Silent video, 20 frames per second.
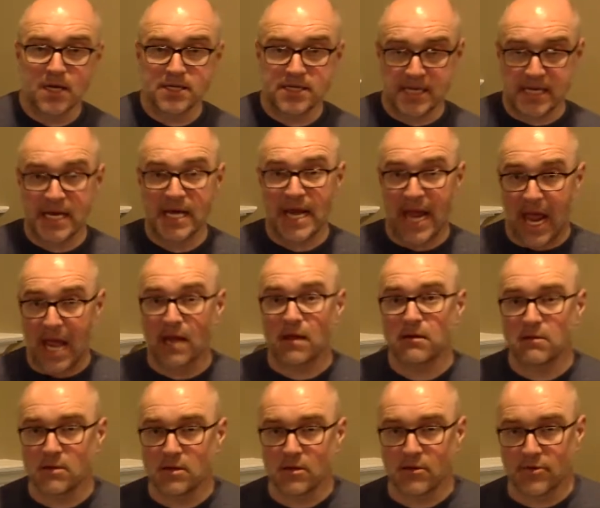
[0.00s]
DNA
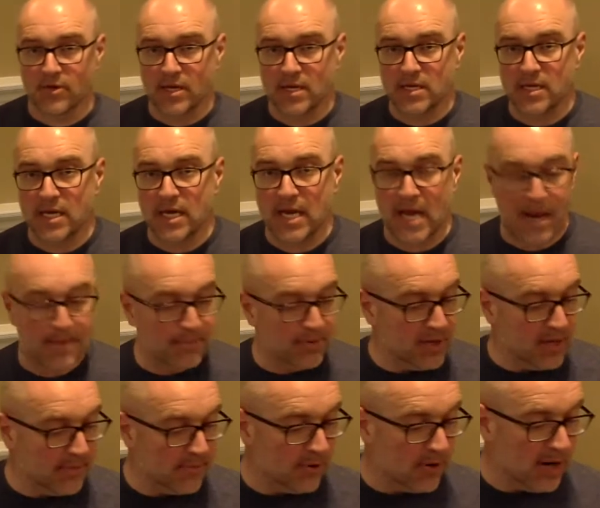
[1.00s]
using DNA
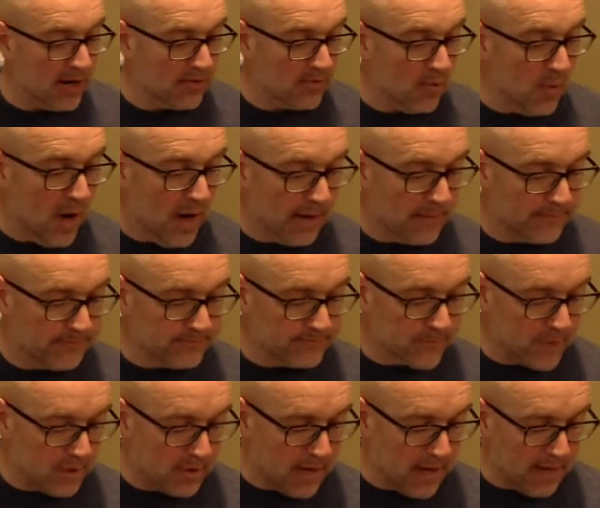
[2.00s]
polymerase 1.
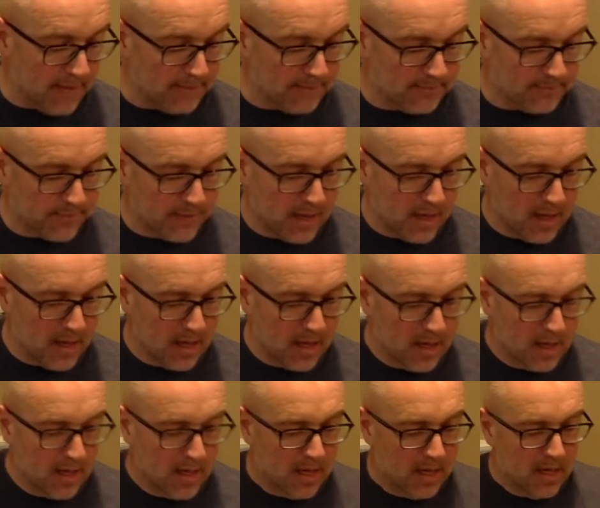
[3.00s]
Okay?
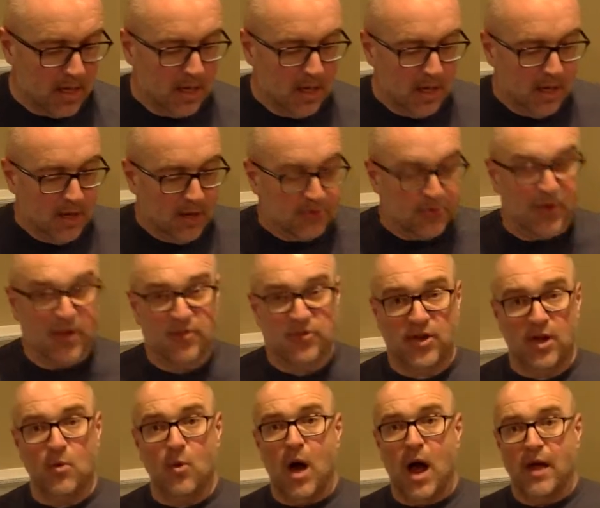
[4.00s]
So you can
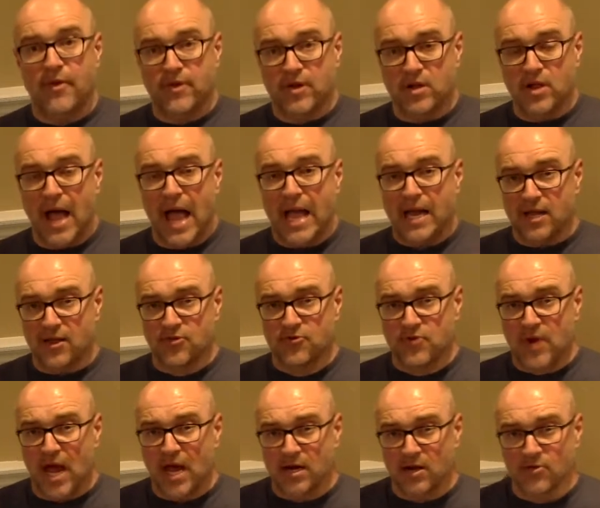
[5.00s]
see why the lagging
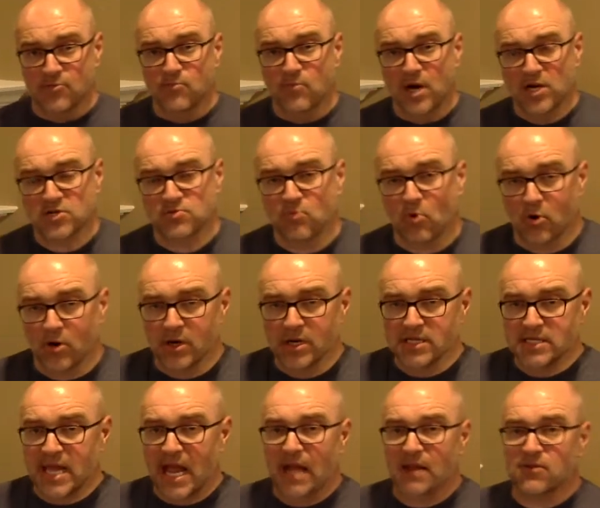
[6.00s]
strand is much more
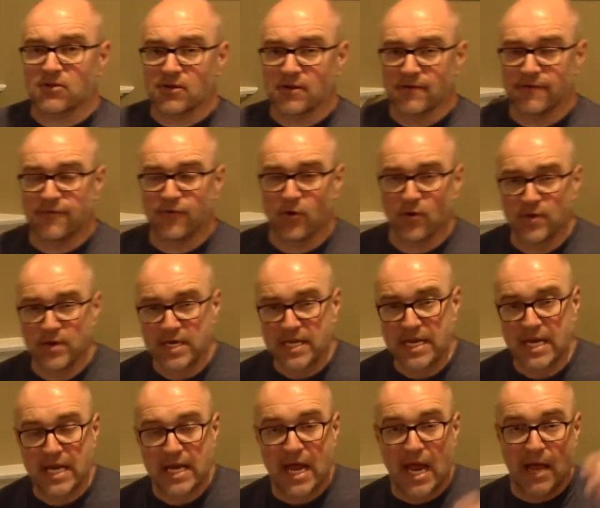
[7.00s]
intensive for the
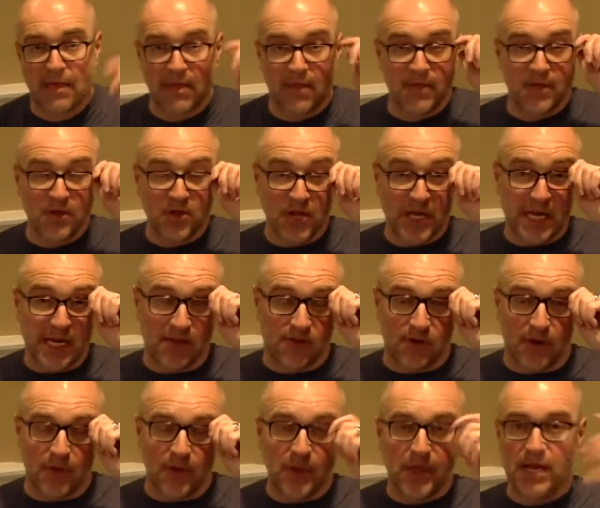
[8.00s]
DNA than the leading
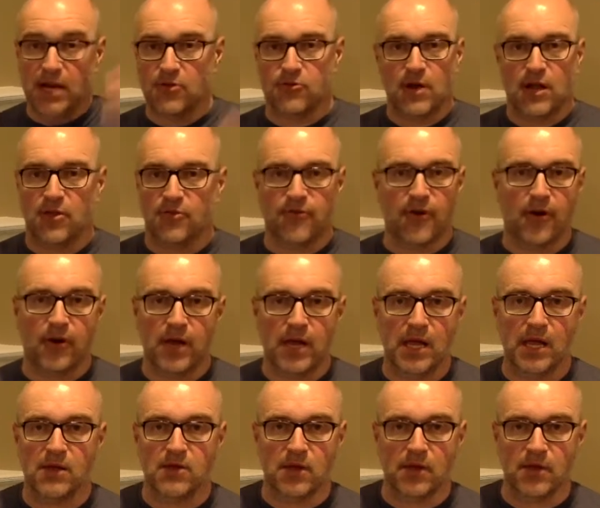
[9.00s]
strand. The leading strand is very
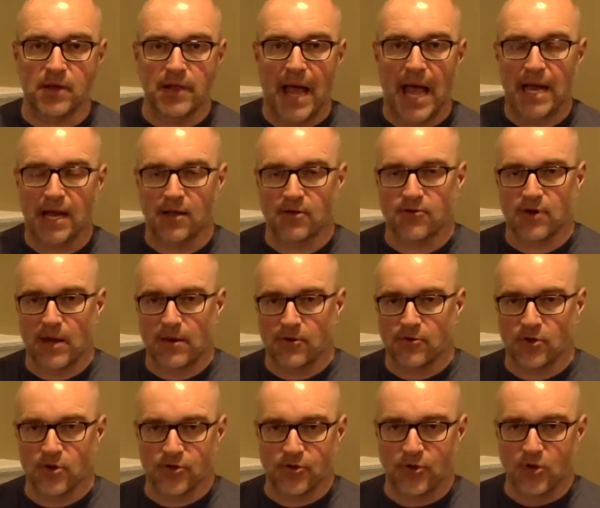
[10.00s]
easy. The lagging strand,
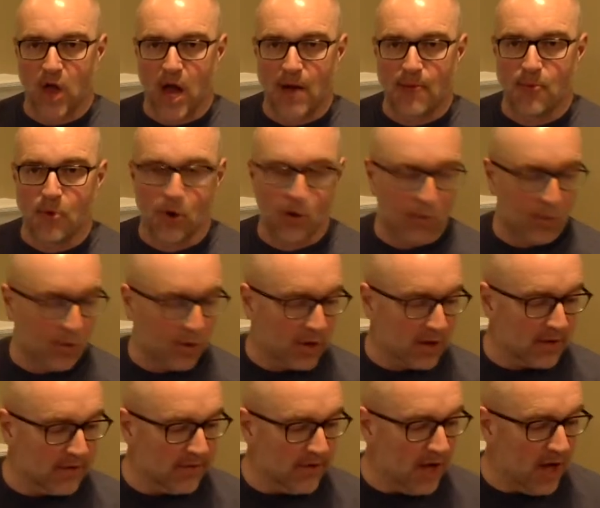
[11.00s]
there's also a lot more work
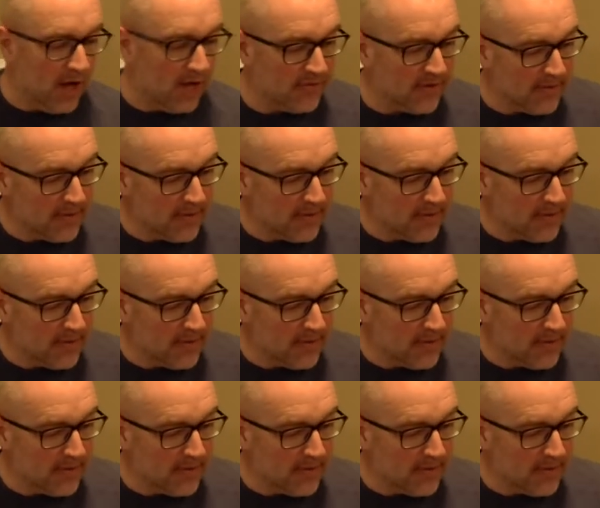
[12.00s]
involved.